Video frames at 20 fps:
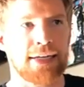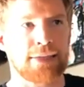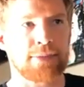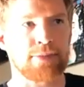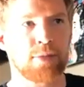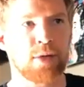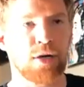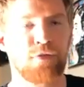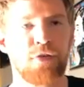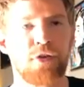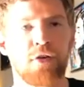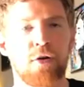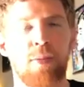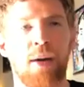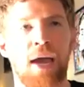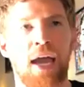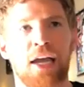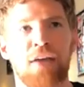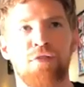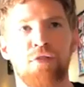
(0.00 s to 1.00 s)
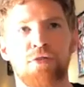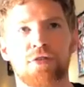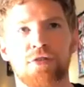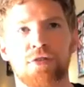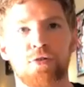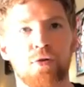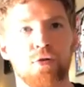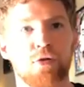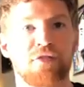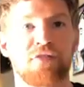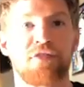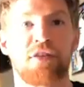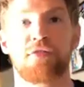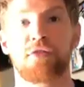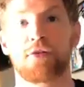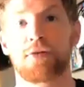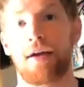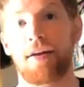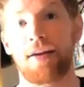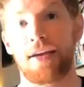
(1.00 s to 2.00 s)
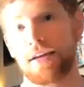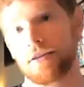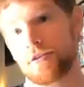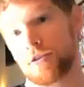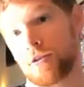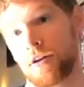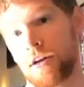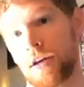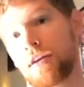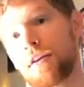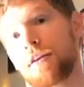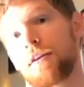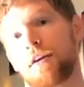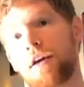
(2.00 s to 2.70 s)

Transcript: But if you go back, if you just Google Fairfield County history,